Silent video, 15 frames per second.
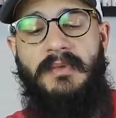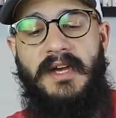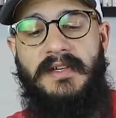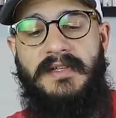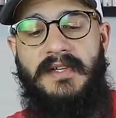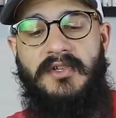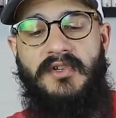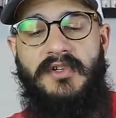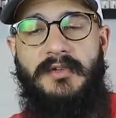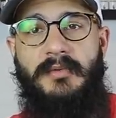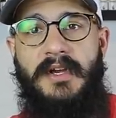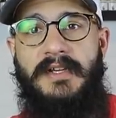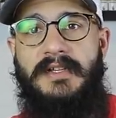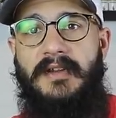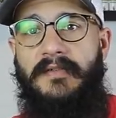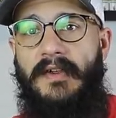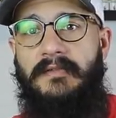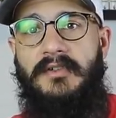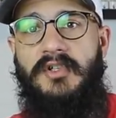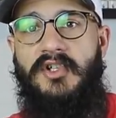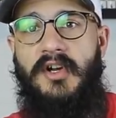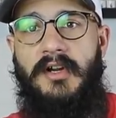best citrus spice I've
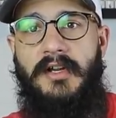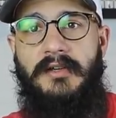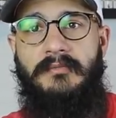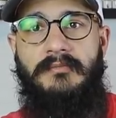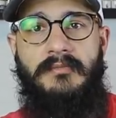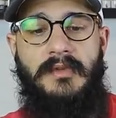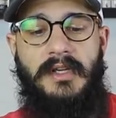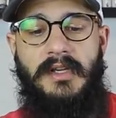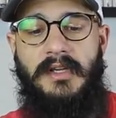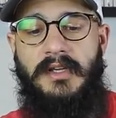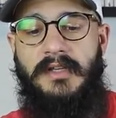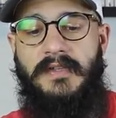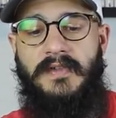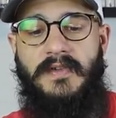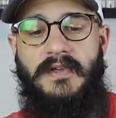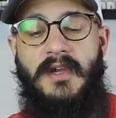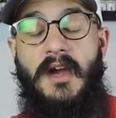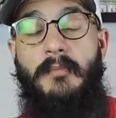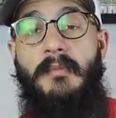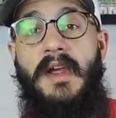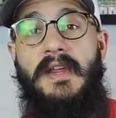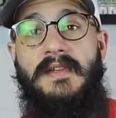ever tried and it's
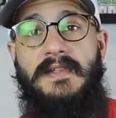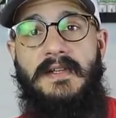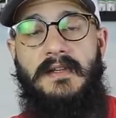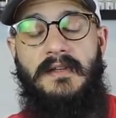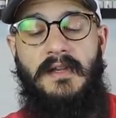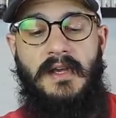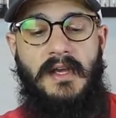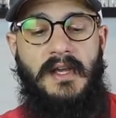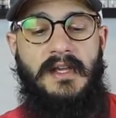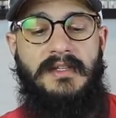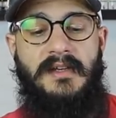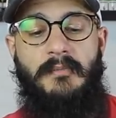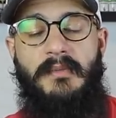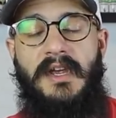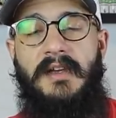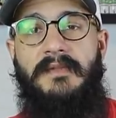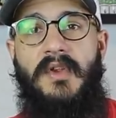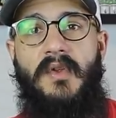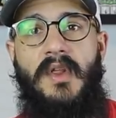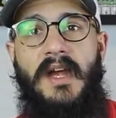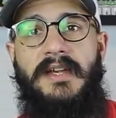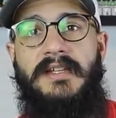amazing. So if
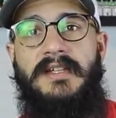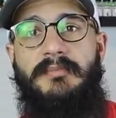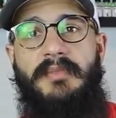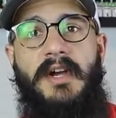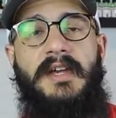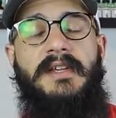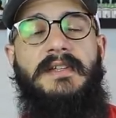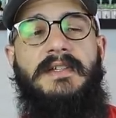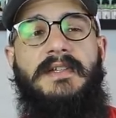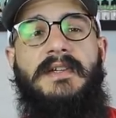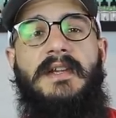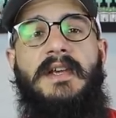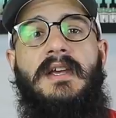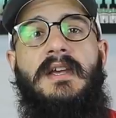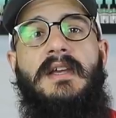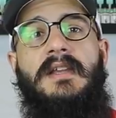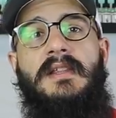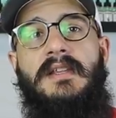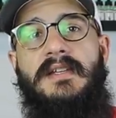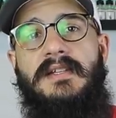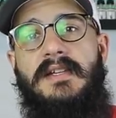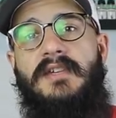you like spice,
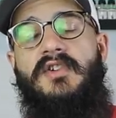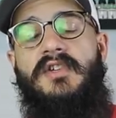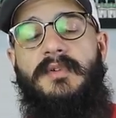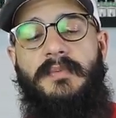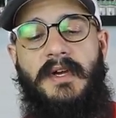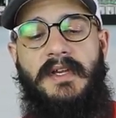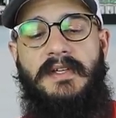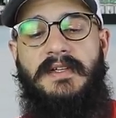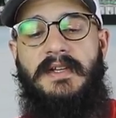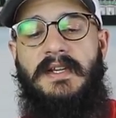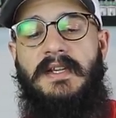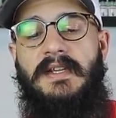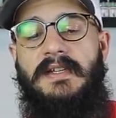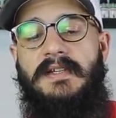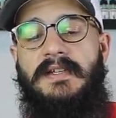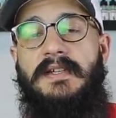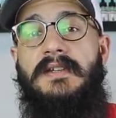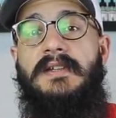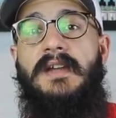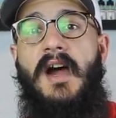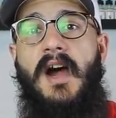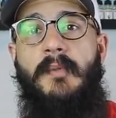this citrus spice is
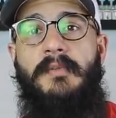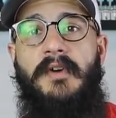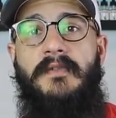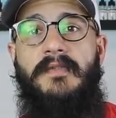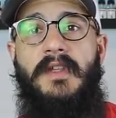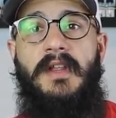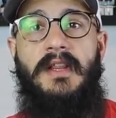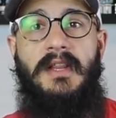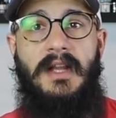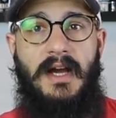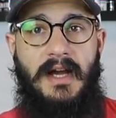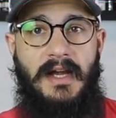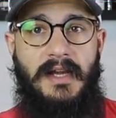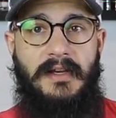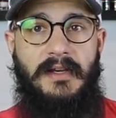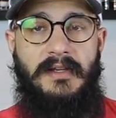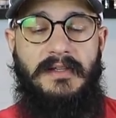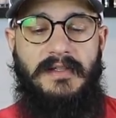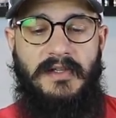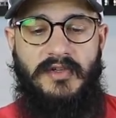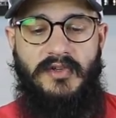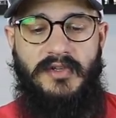top of the line
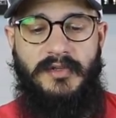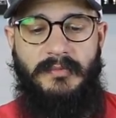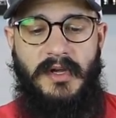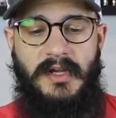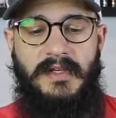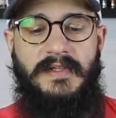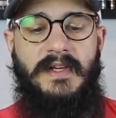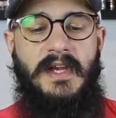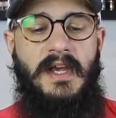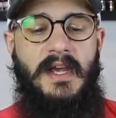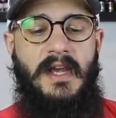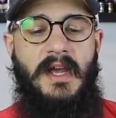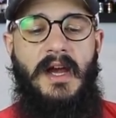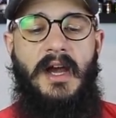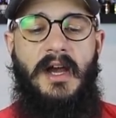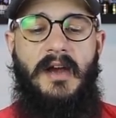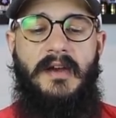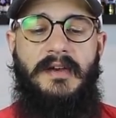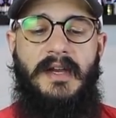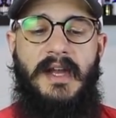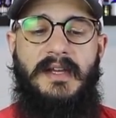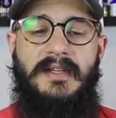citrus spice. Uh,
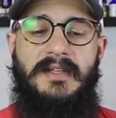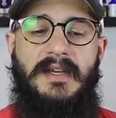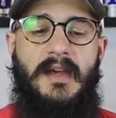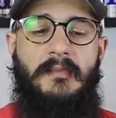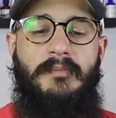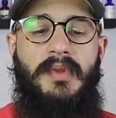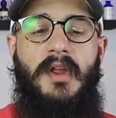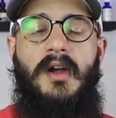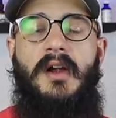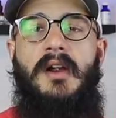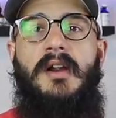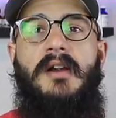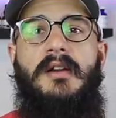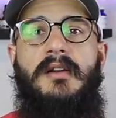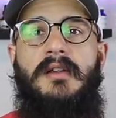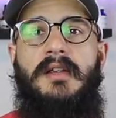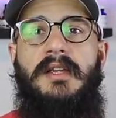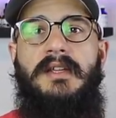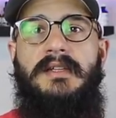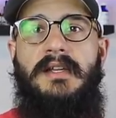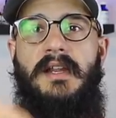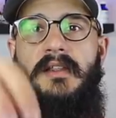Knights Templar
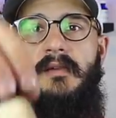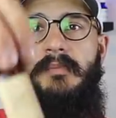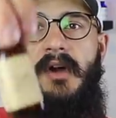is another